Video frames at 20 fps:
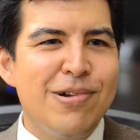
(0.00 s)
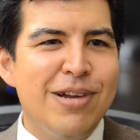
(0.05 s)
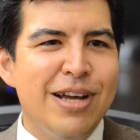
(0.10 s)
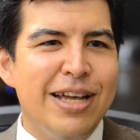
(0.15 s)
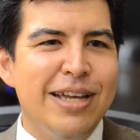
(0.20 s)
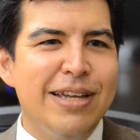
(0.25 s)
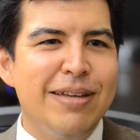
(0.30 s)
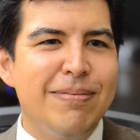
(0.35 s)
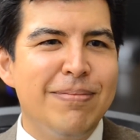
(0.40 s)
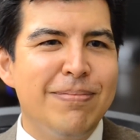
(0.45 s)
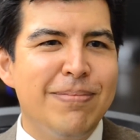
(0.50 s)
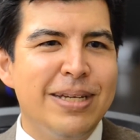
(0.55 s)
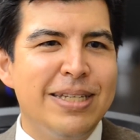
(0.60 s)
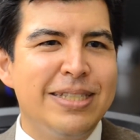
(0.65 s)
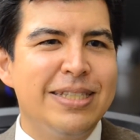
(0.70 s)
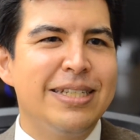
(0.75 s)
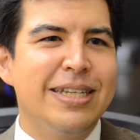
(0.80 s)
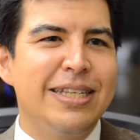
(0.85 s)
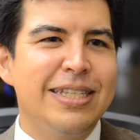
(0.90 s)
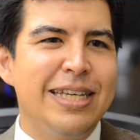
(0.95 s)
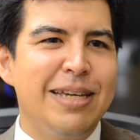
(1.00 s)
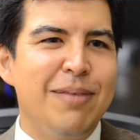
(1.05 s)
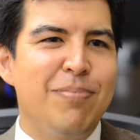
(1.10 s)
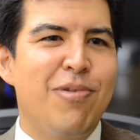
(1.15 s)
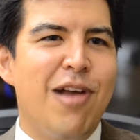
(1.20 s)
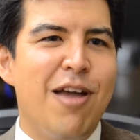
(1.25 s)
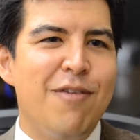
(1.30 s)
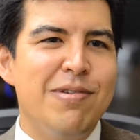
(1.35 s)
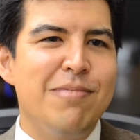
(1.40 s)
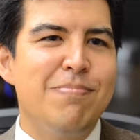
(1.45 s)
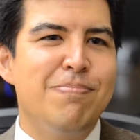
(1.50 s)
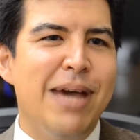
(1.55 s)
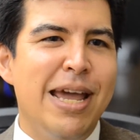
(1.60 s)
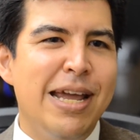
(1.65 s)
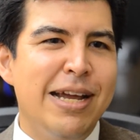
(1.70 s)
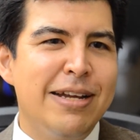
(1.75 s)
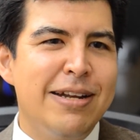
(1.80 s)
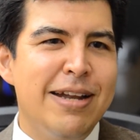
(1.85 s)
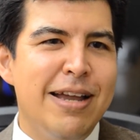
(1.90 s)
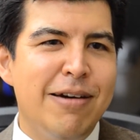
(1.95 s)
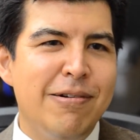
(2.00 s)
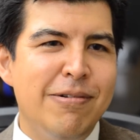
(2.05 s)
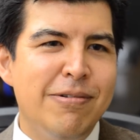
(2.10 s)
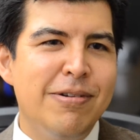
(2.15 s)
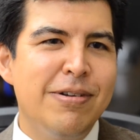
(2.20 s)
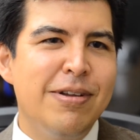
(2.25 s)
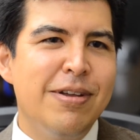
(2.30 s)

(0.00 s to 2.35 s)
I am basically a private bank now,